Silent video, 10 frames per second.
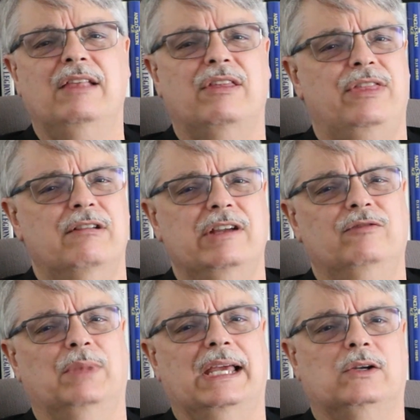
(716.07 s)
The theory
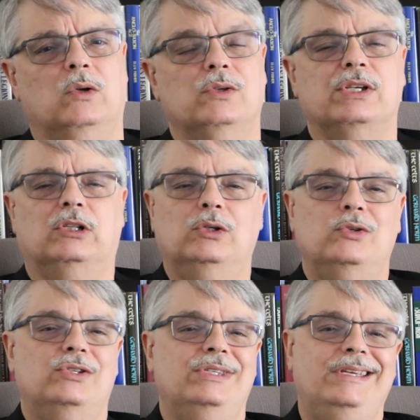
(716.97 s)
of black holes
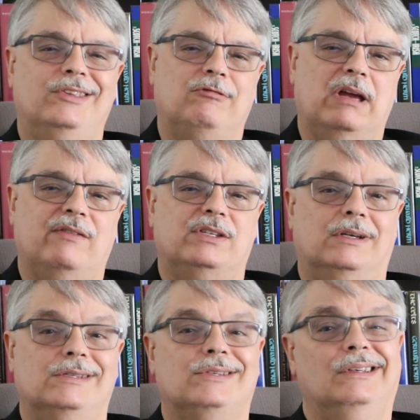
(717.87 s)
includes neither
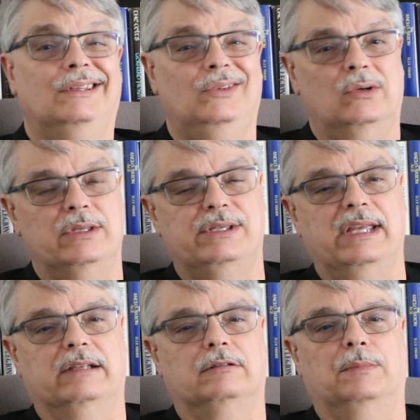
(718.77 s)
gravitons nor the
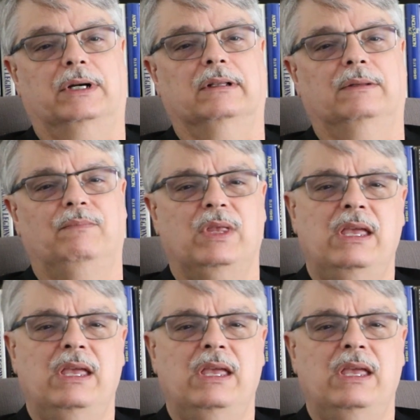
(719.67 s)
standard model.